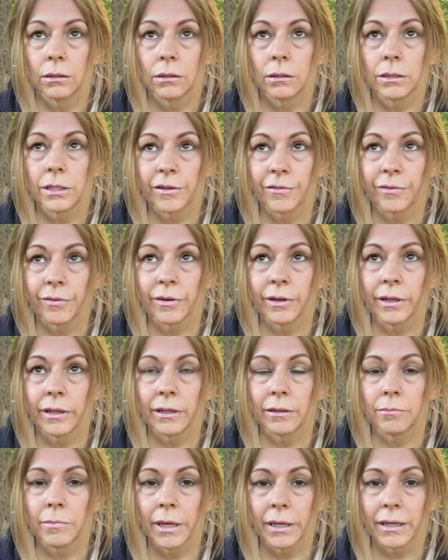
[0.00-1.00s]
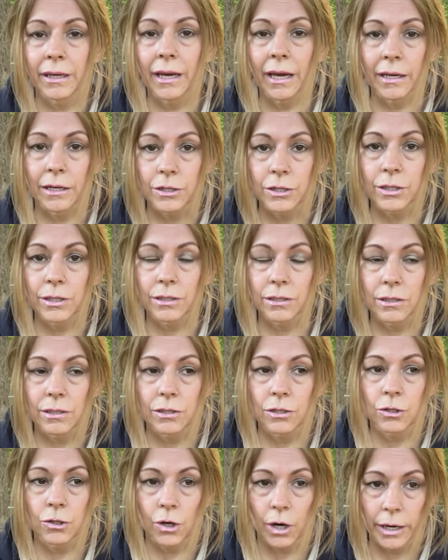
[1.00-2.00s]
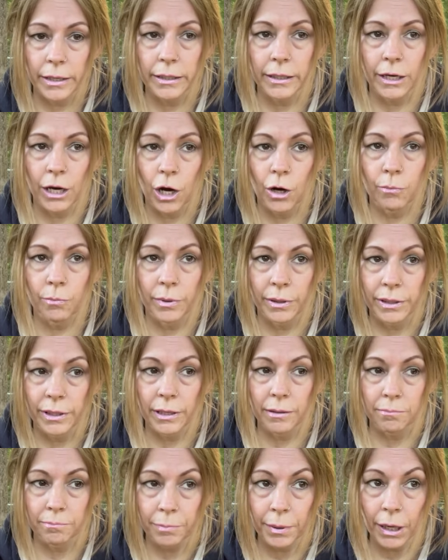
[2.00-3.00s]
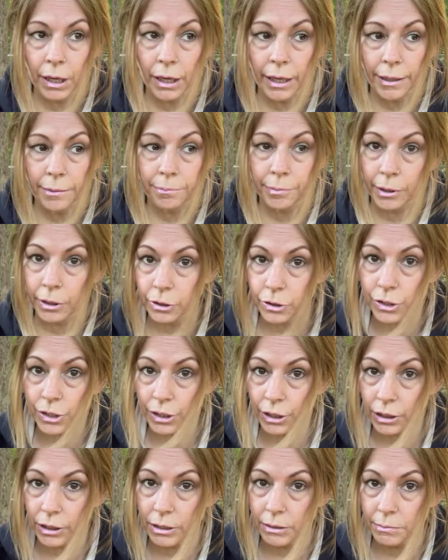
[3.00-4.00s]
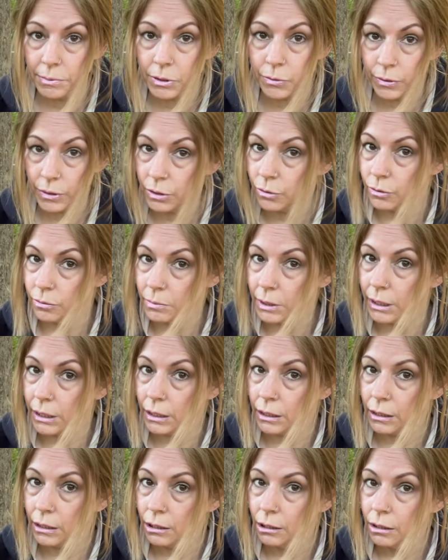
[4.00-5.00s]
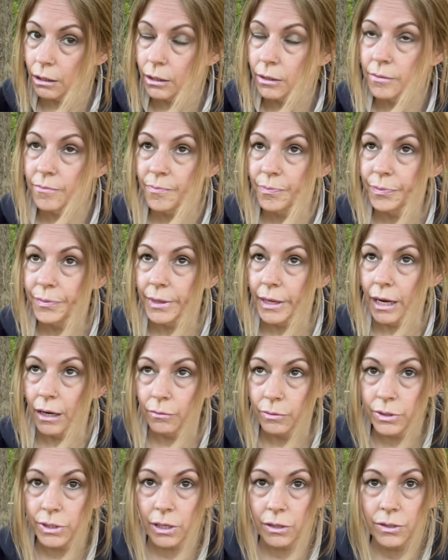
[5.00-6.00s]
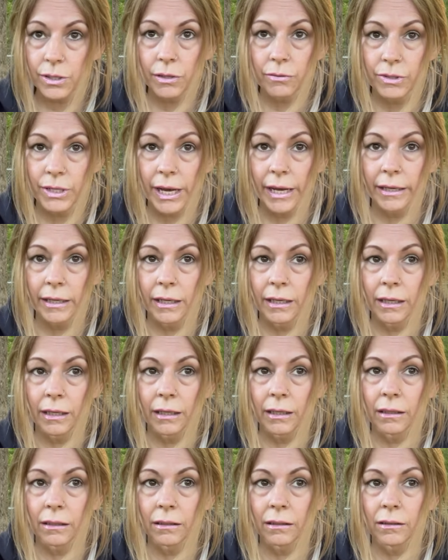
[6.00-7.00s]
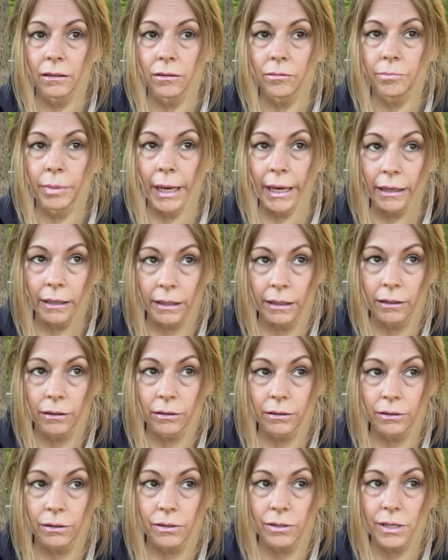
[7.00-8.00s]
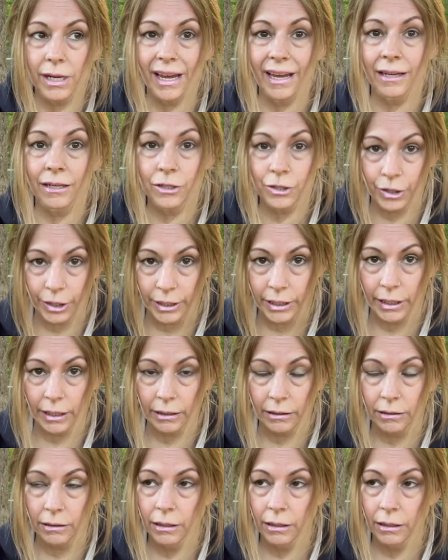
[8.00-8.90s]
different medications trying to cope with it but personally between you and me I was also taking painkillers and drinking.